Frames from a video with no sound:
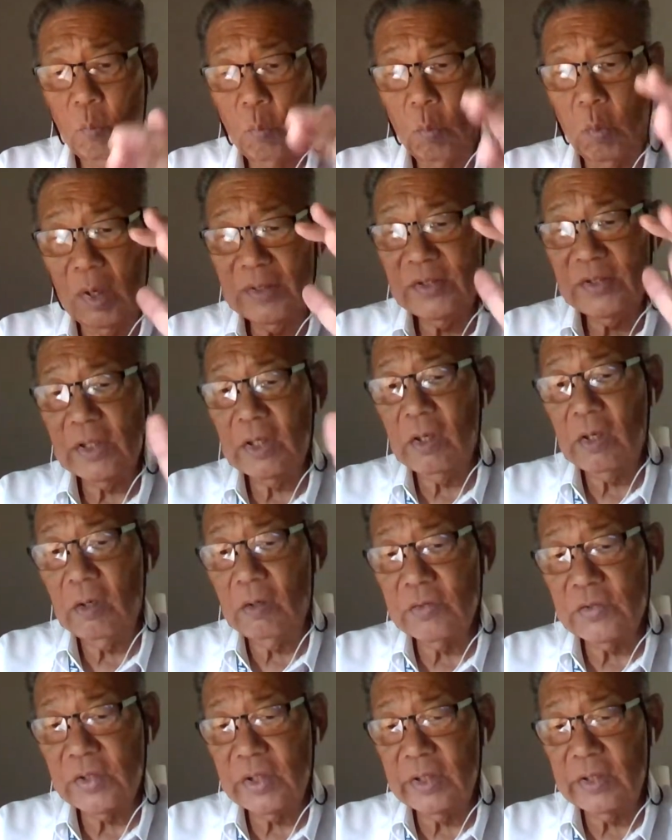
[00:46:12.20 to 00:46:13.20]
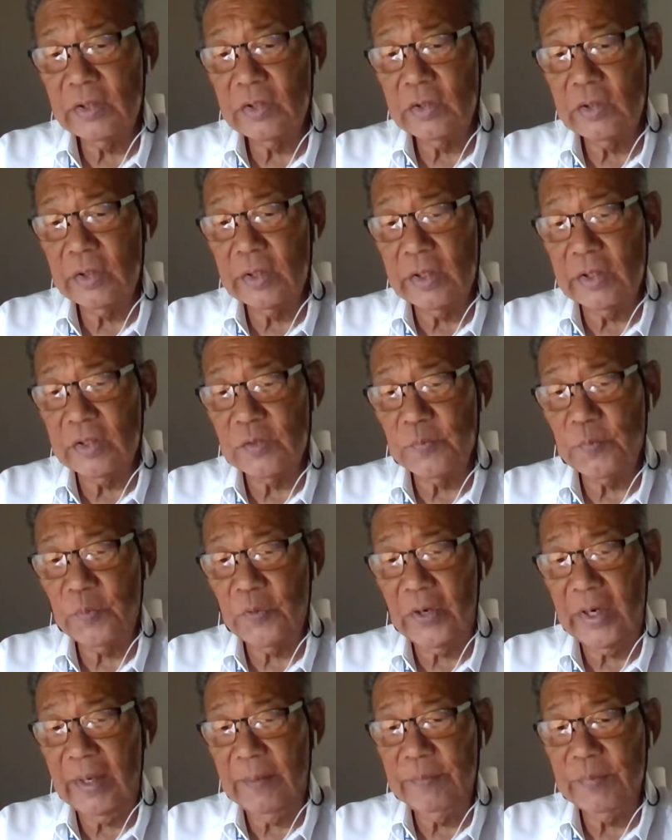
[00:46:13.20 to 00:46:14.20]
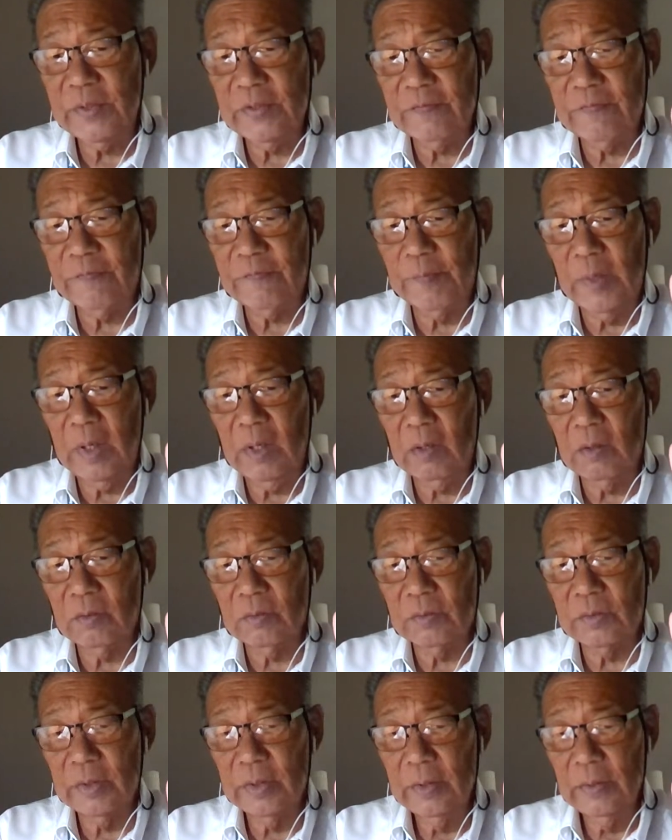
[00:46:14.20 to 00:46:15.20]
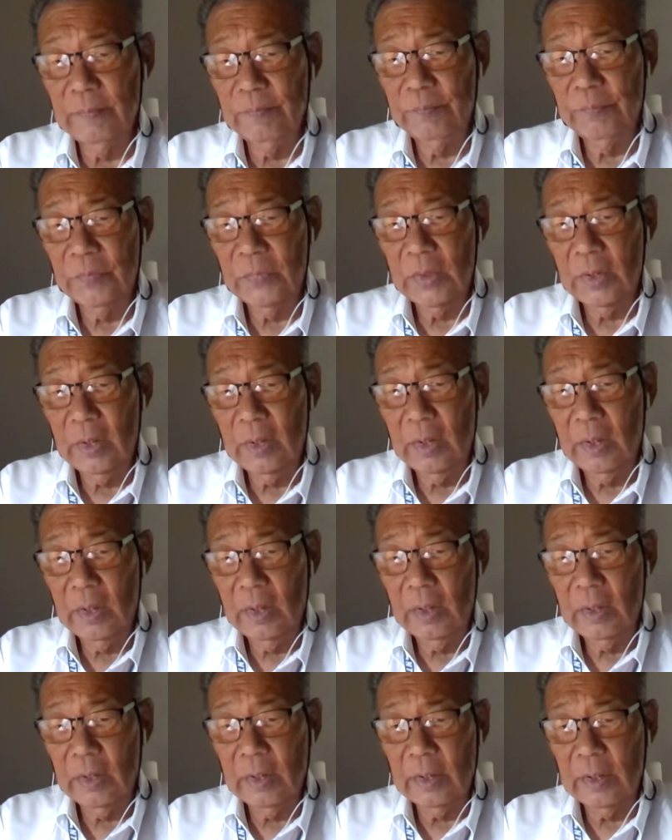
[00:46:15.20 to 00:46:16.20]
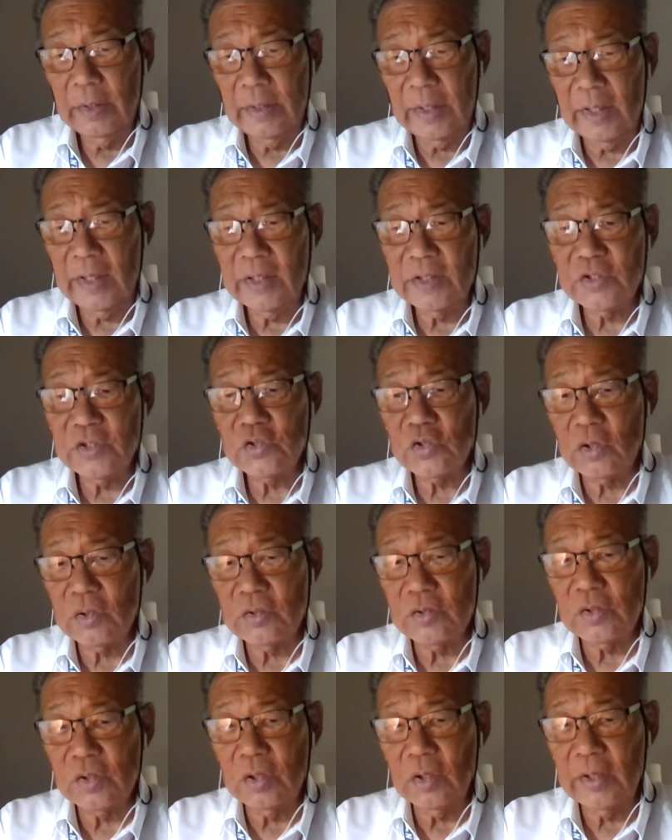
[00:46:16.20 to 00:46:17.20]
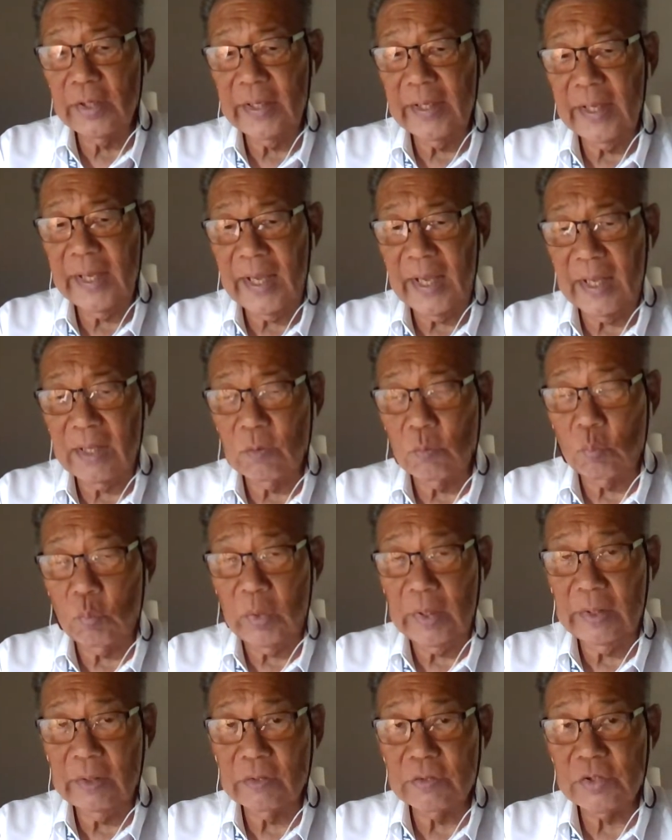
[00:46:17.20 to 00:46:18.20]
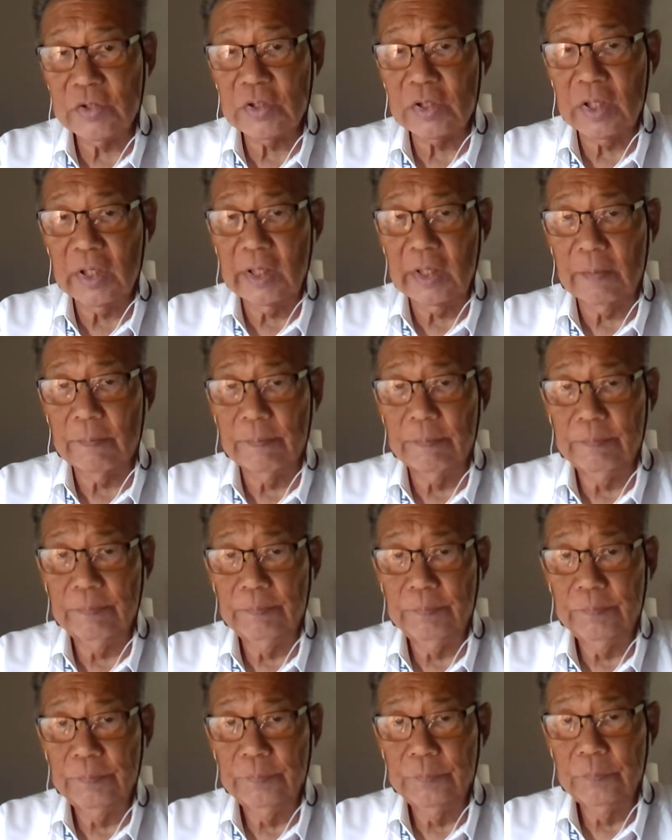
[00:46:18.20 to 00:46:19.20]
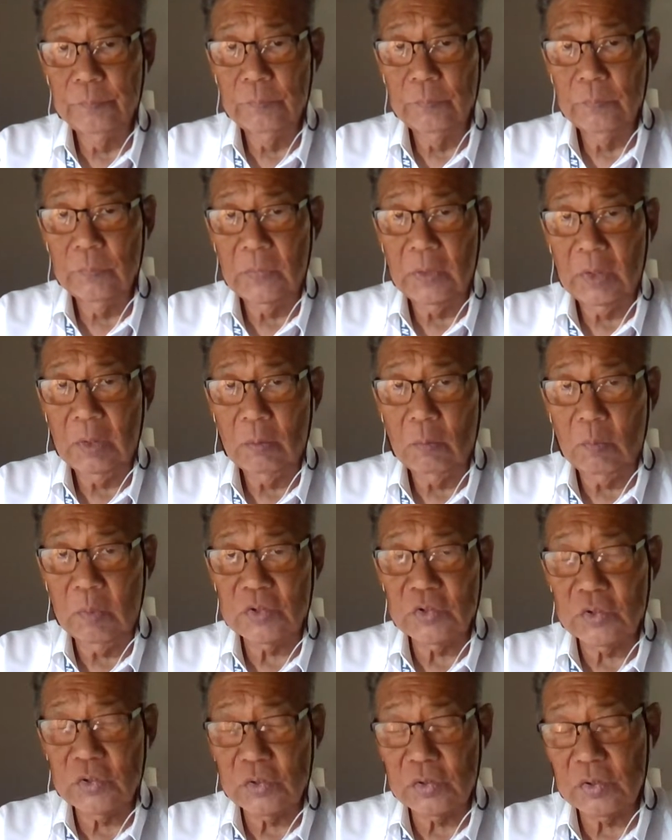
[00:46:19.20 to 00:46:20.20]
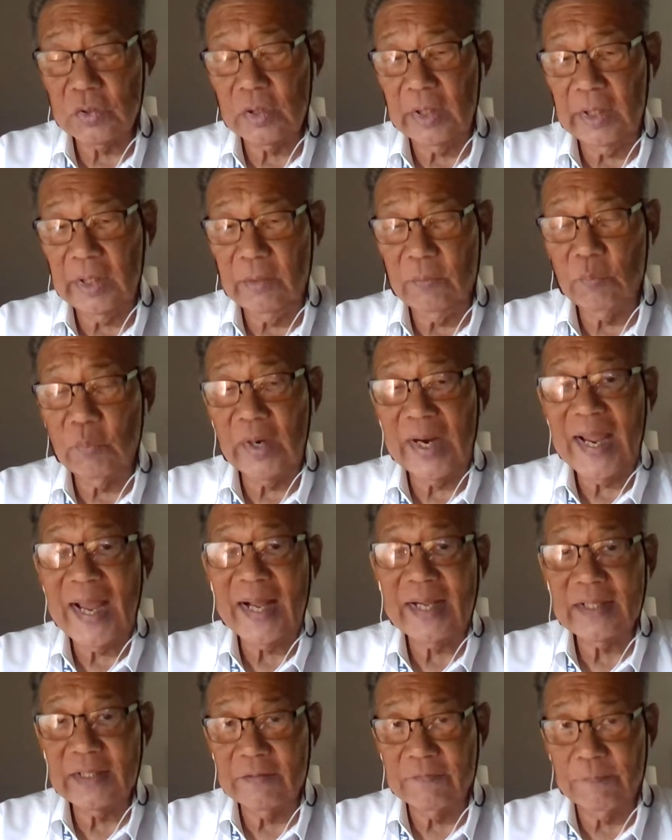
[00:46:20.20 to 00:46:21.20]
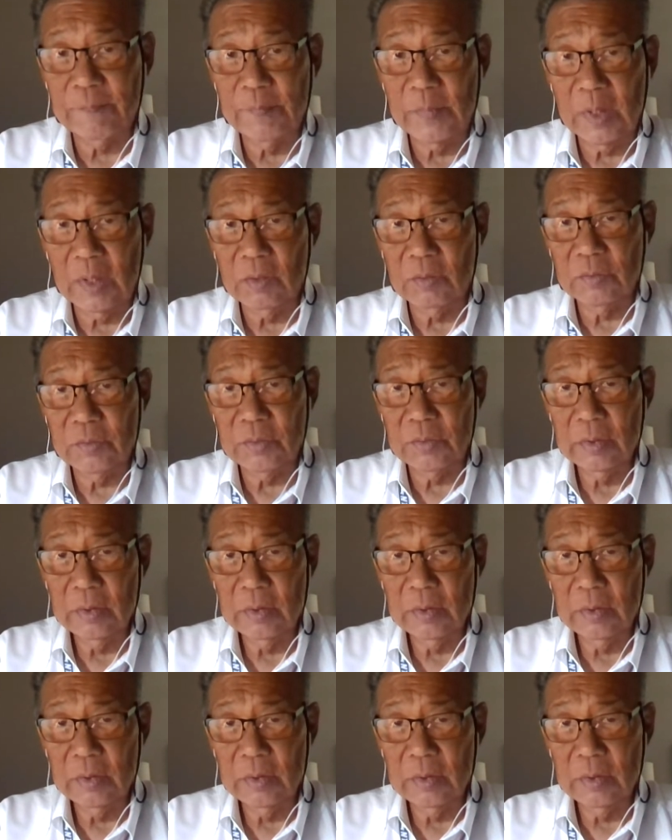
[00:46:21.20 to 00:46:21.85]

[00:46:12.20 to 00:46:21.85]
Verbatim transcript: Once it goes in preemptive mode, then it starts looking at wheel slip, which is the reactive of